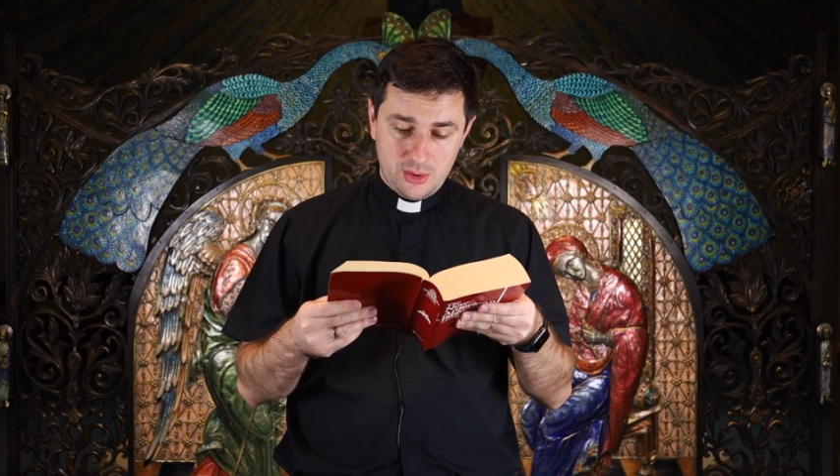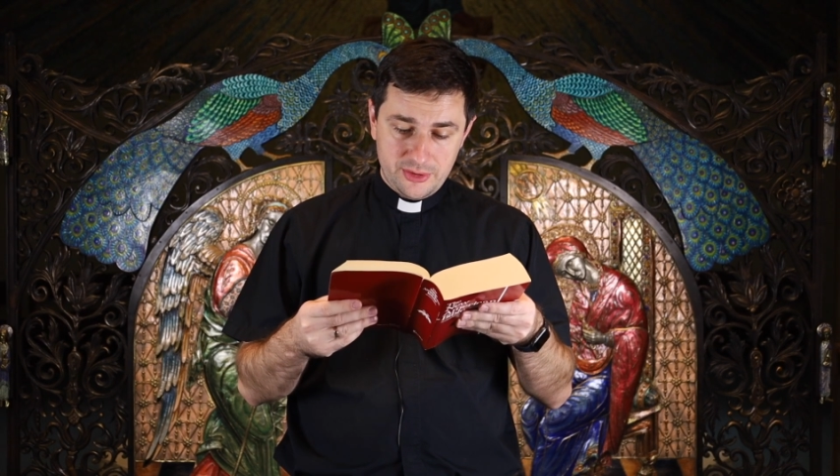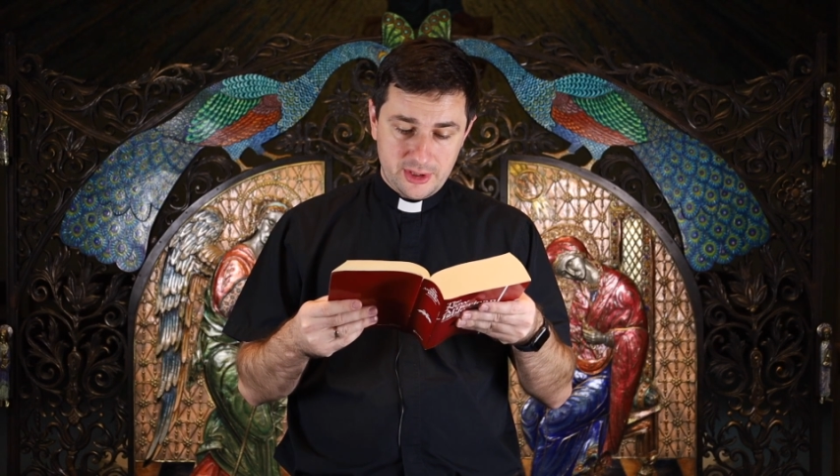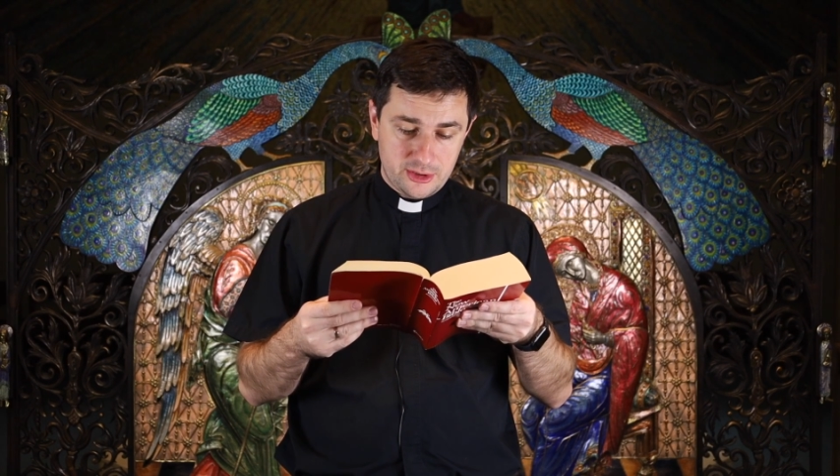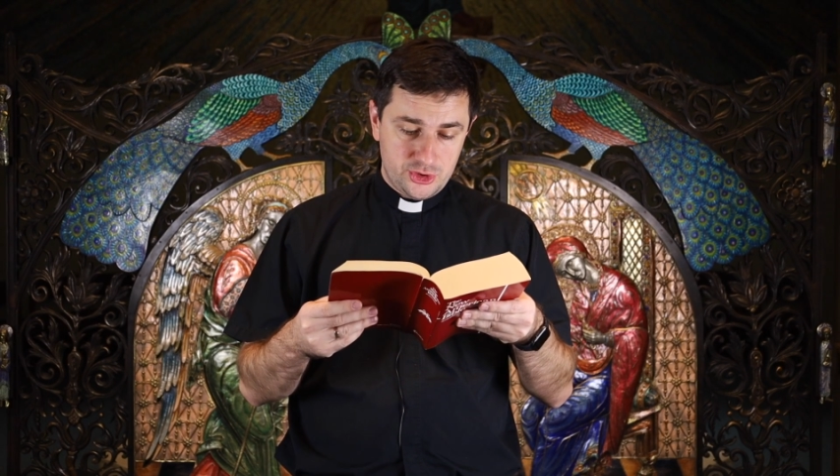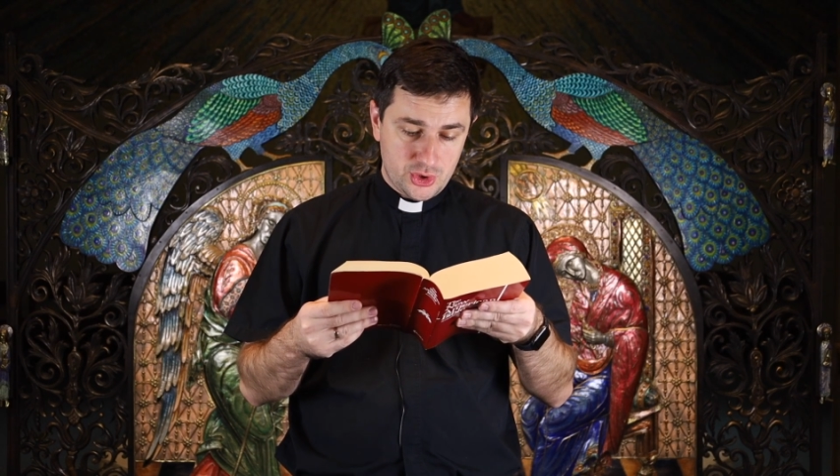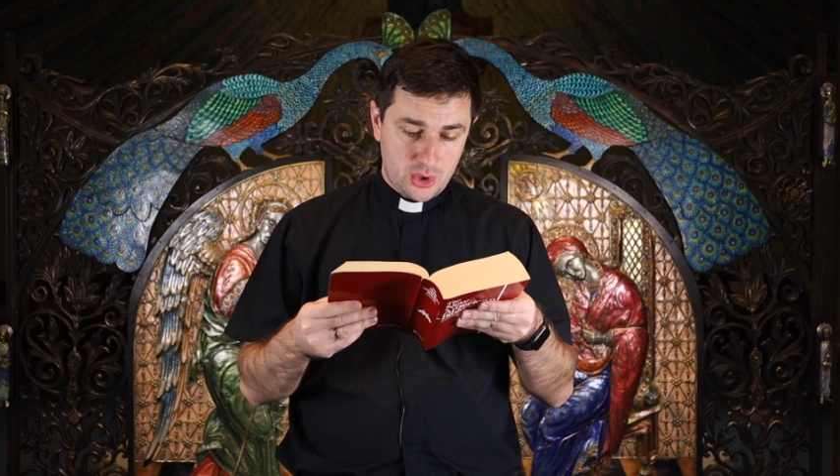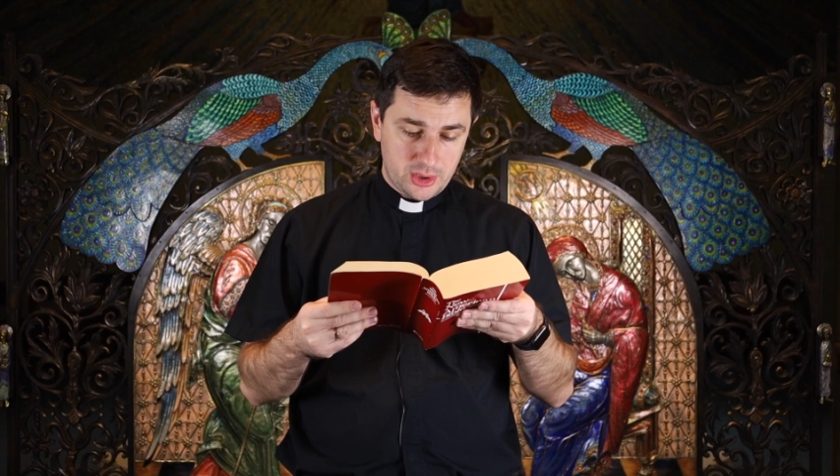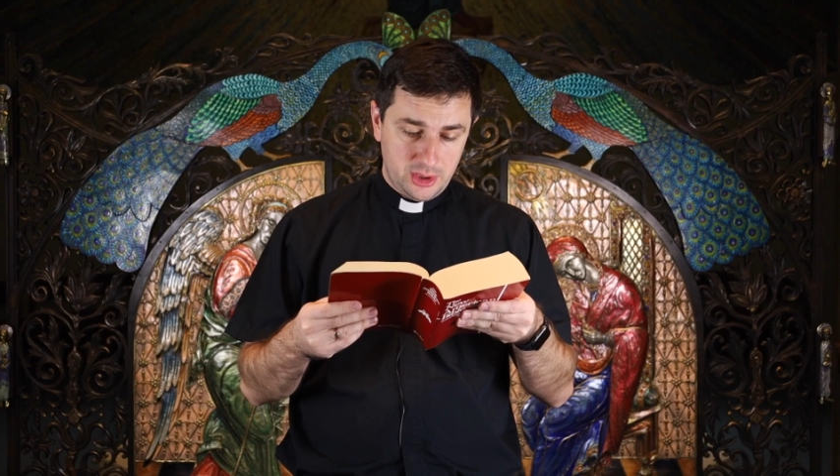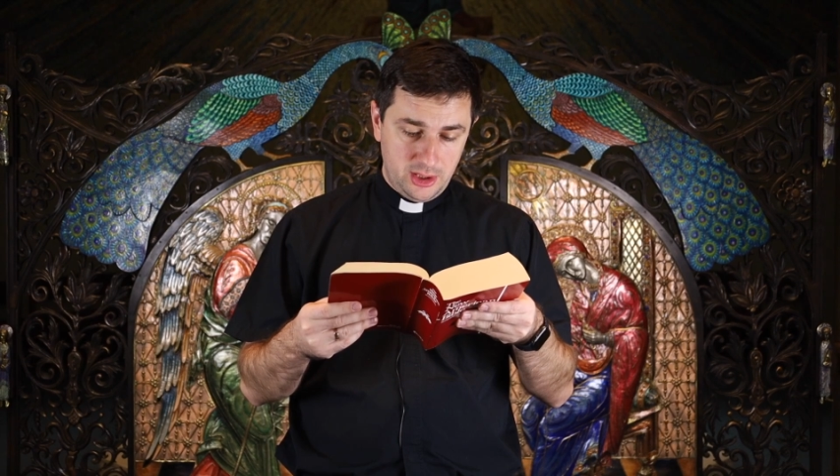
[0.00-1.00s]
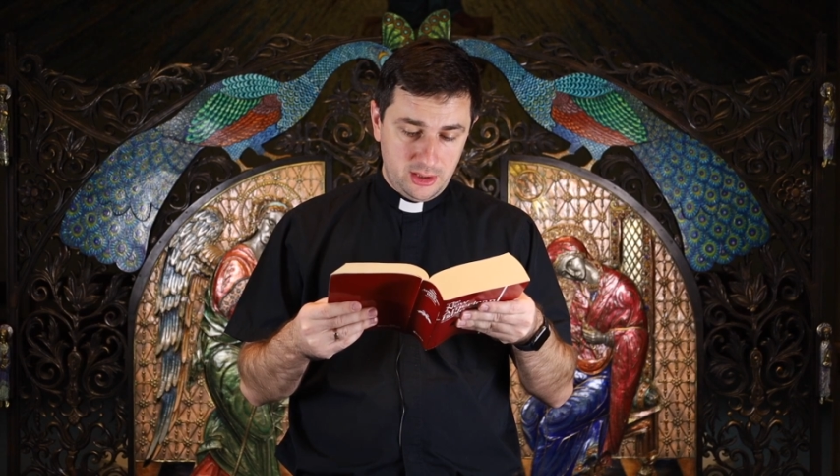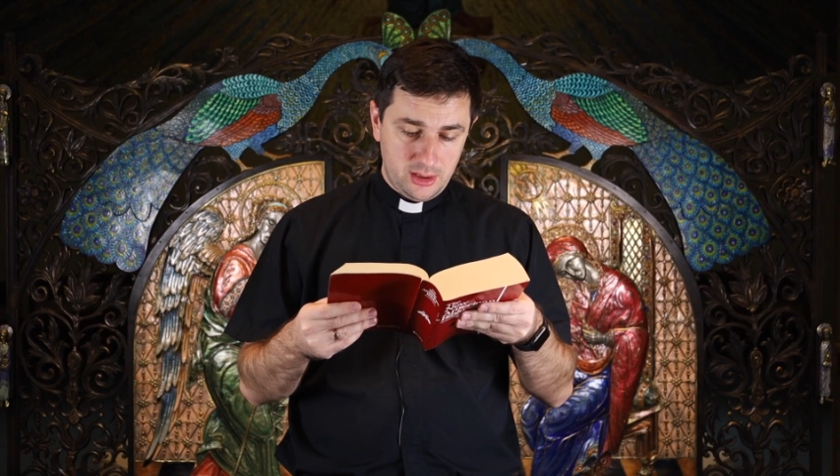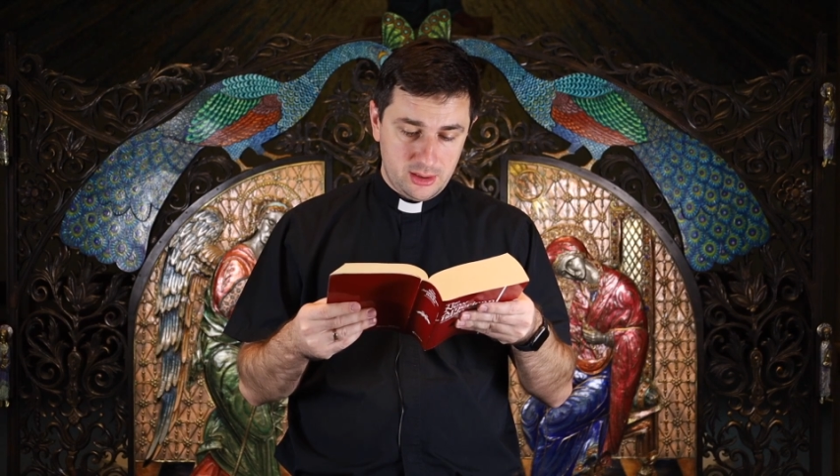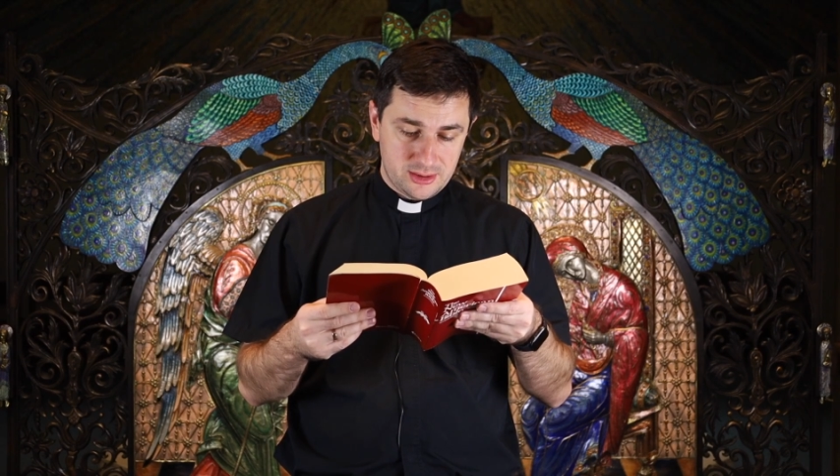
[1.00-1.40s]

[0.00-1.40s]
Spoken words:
on their journey,